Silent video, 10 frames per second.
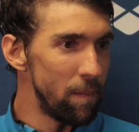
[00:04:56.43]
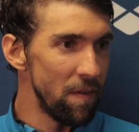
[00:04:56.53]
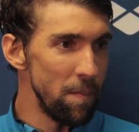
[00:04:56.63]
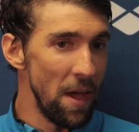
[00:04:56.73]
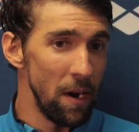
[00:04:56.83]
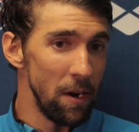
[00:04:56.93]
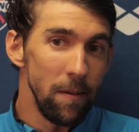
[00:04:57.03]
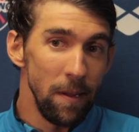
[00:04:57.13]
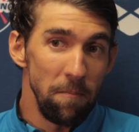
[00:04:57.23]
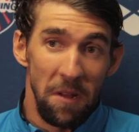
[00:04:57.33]
from there
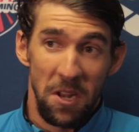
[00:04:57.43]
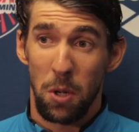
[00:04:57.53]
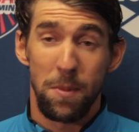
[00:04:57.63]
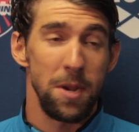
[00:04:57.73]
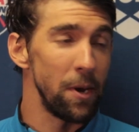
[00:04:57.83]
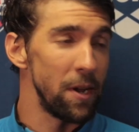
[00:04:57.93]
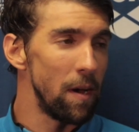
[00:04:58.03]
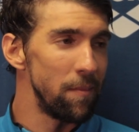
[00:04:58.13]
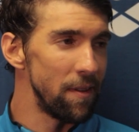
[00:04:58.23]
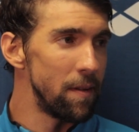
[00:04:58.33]
and, and, and swim some good
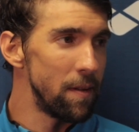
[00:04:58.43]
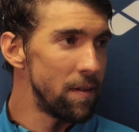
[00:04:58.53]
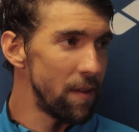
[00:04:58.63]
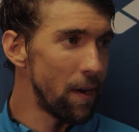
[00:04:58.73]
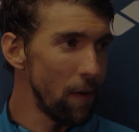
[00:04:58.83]
times in, in St.